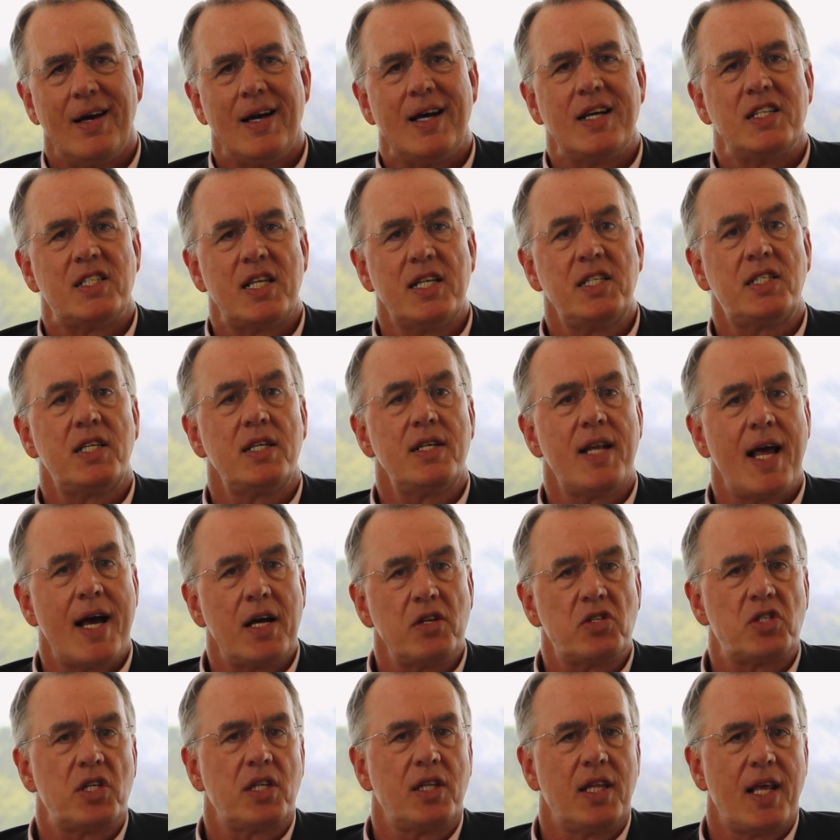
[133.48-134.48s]
Since
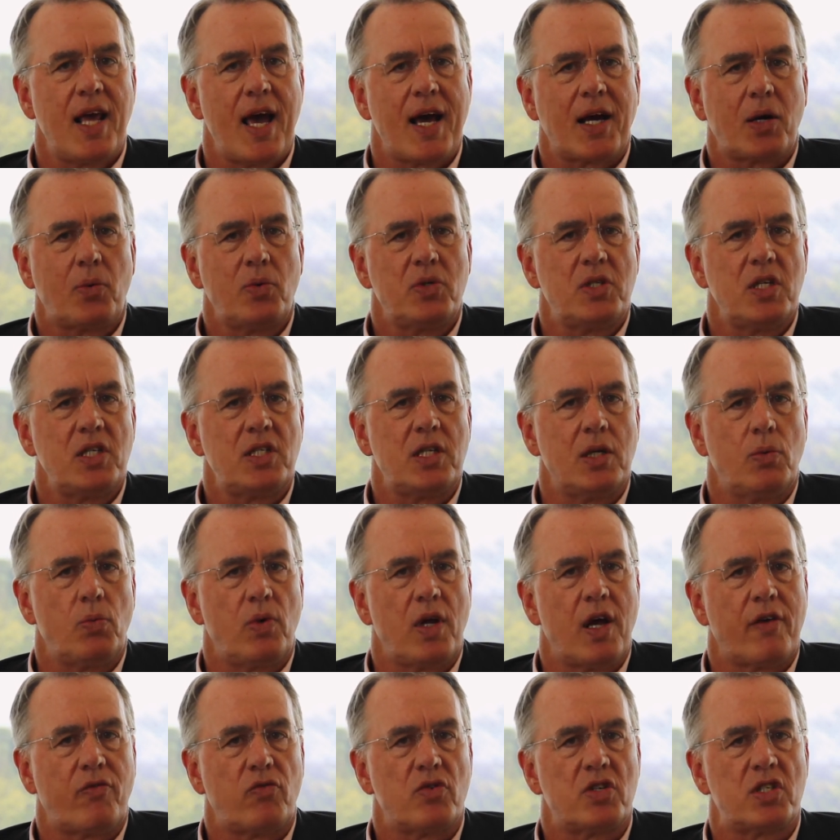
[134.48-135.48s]
announcing the acquisition, we
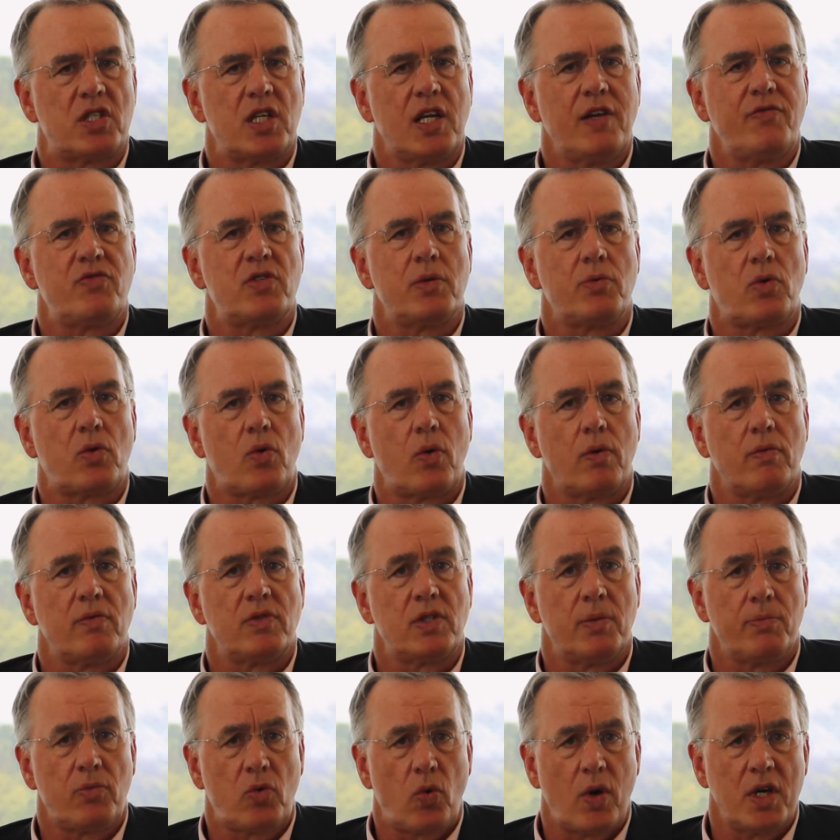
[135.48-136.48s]
have received some,
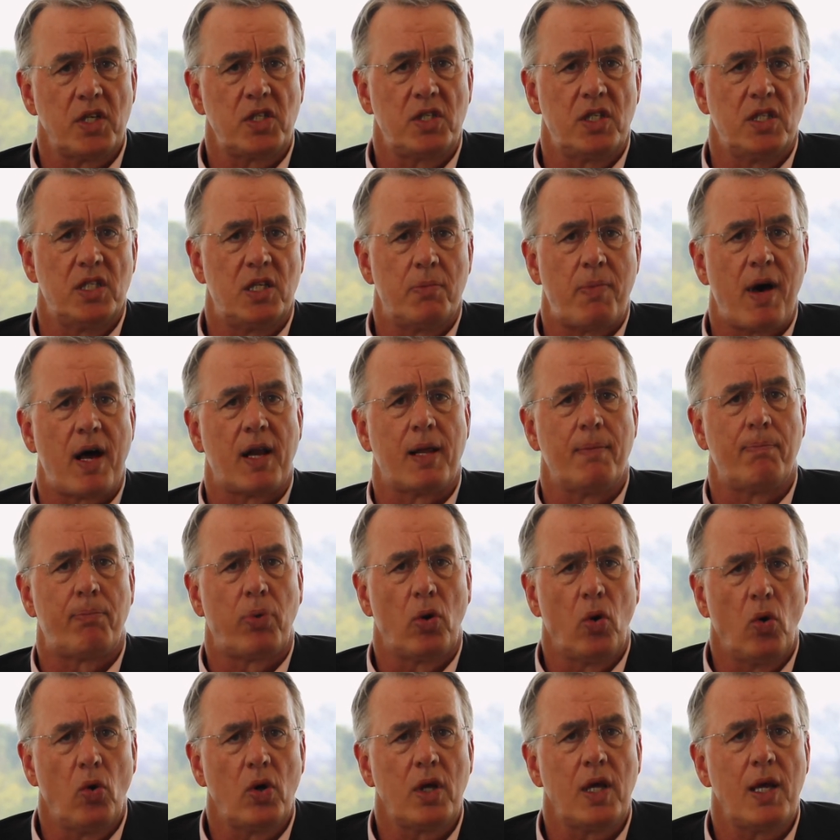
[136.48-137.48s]
some questions about
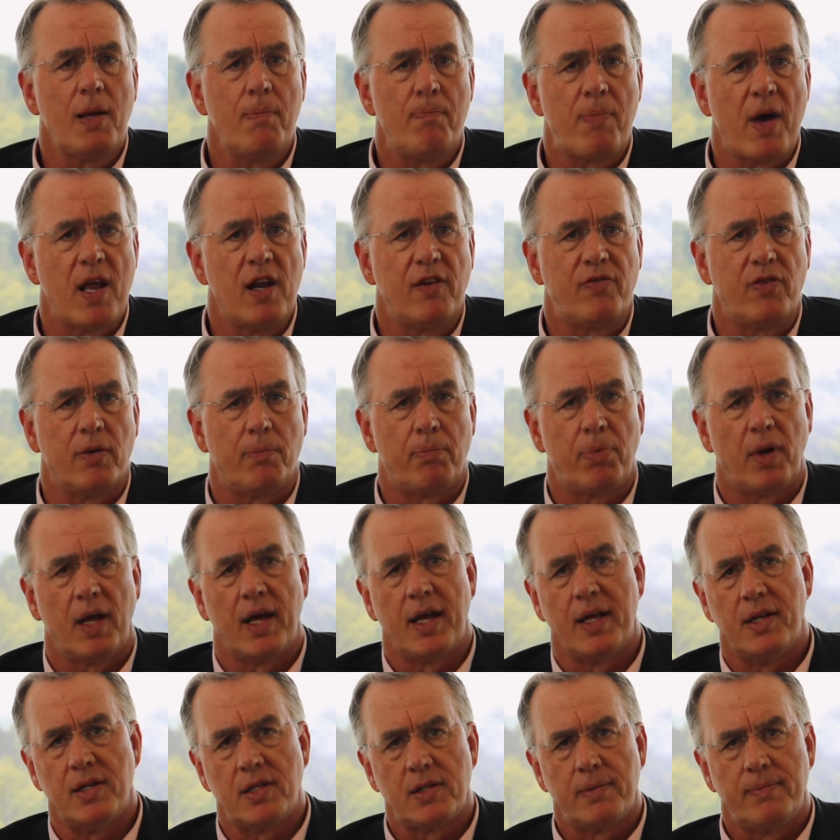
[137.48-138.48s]
employee benefit
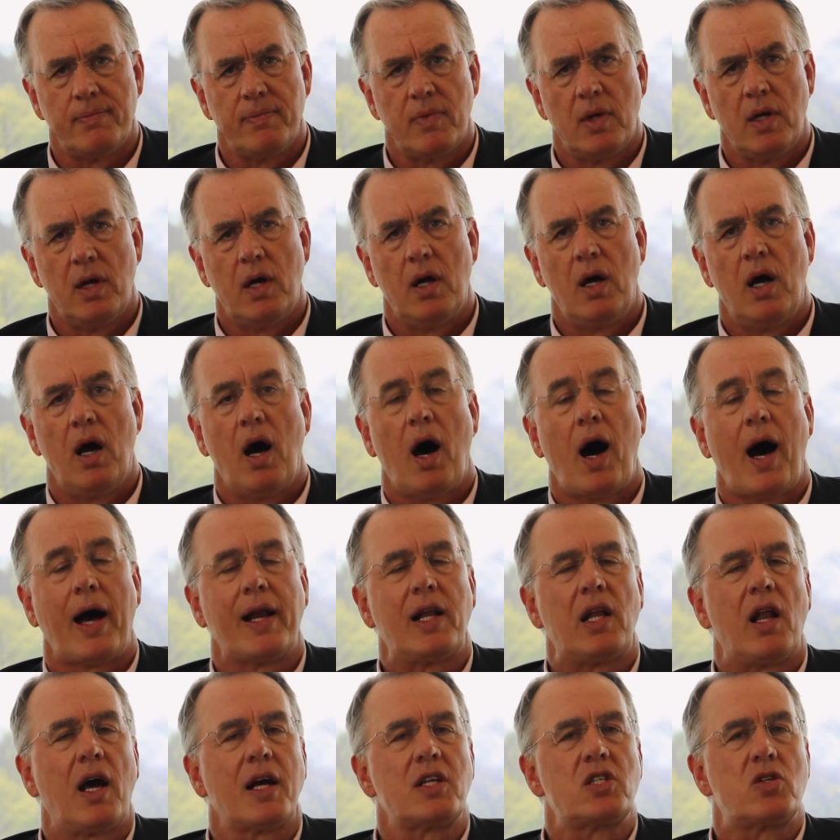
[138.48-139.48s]
plans.
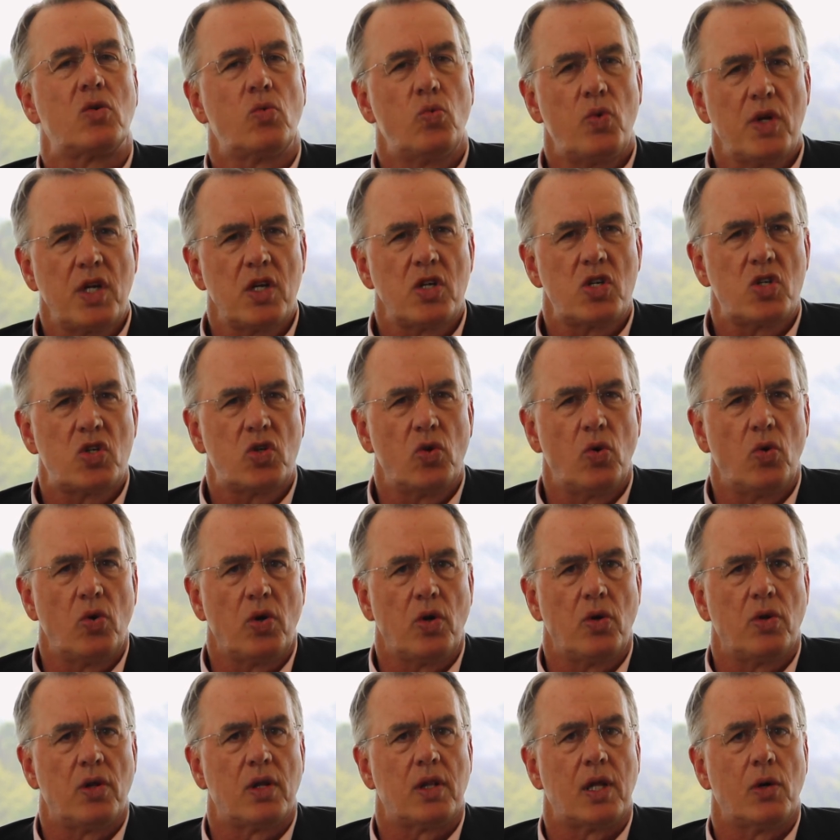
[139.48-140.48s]
I'd like to reassure
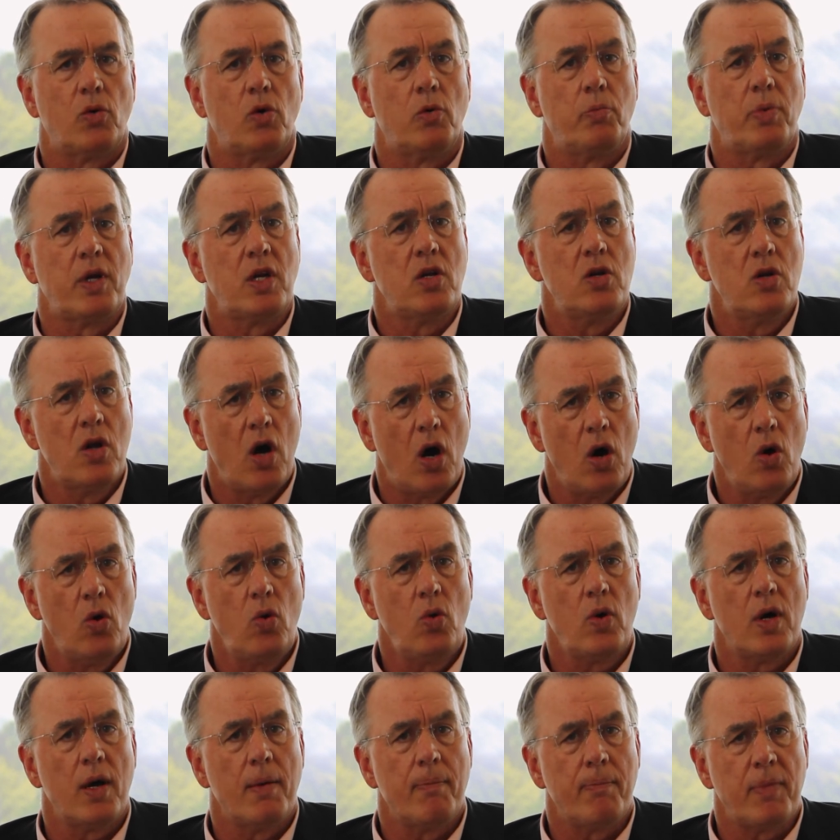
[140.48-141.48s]
you that there will be
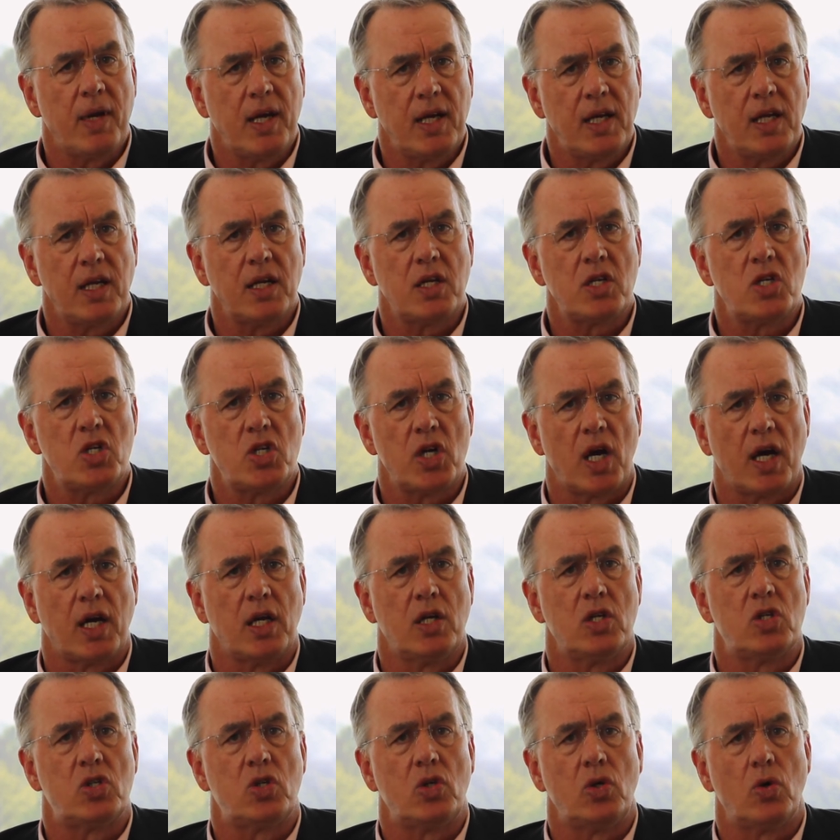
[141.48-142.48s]
no immediate
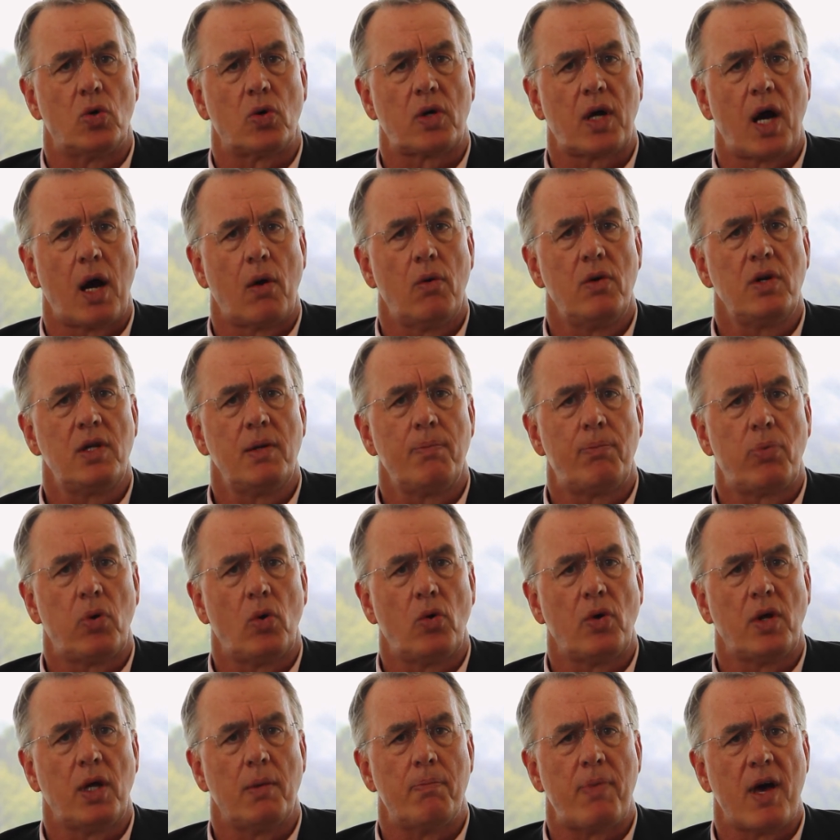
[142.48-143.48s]
change to your current
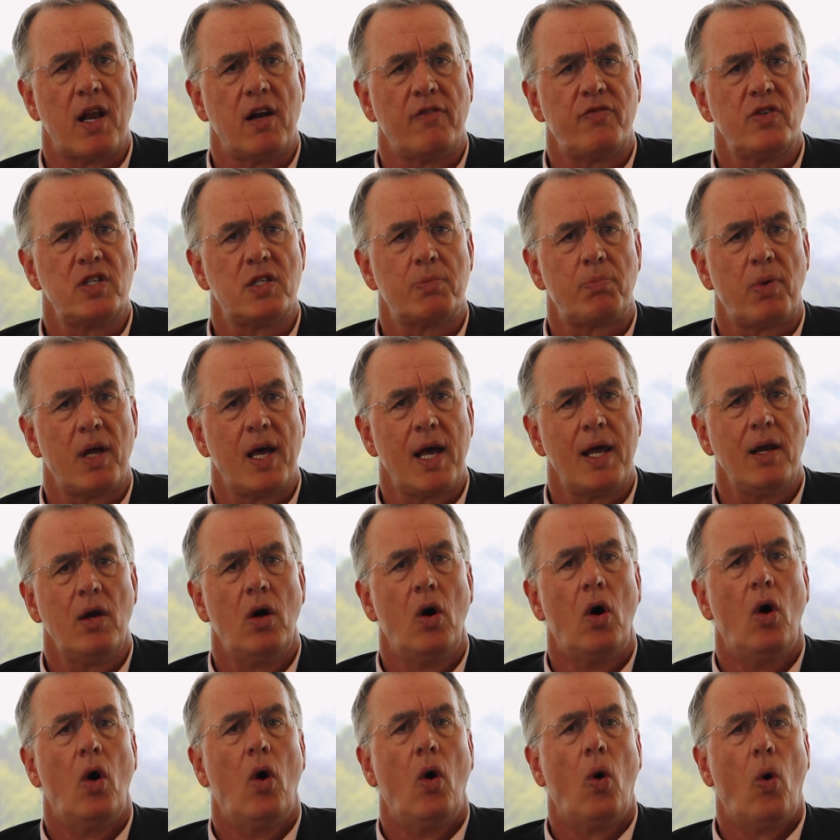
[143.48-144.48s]
employee benefits plan
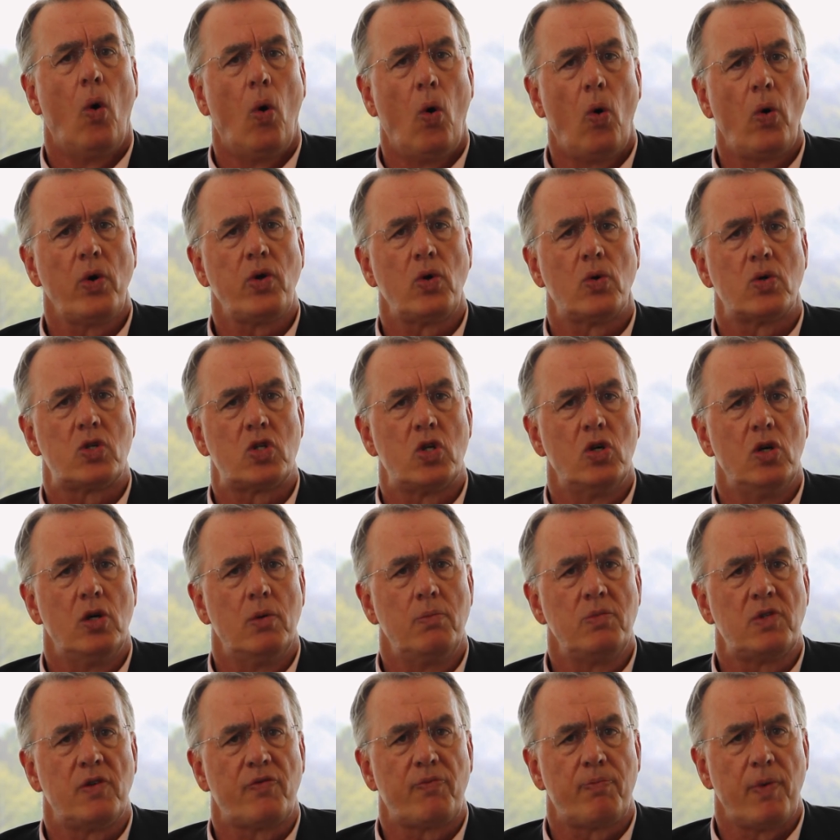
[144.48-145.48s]
or your
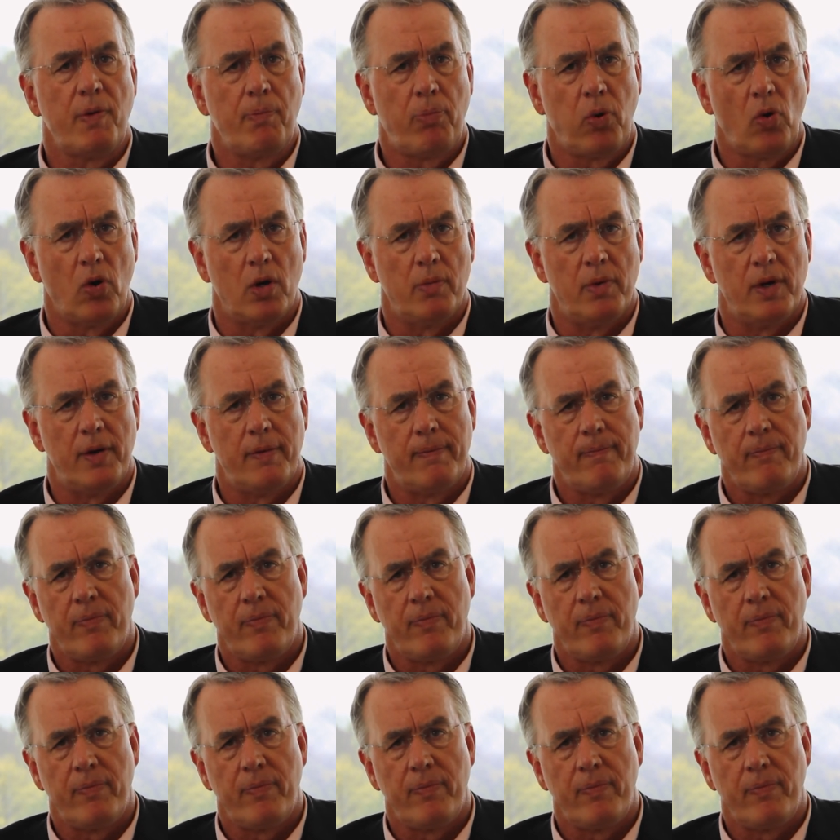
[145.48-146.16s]
terms of employment.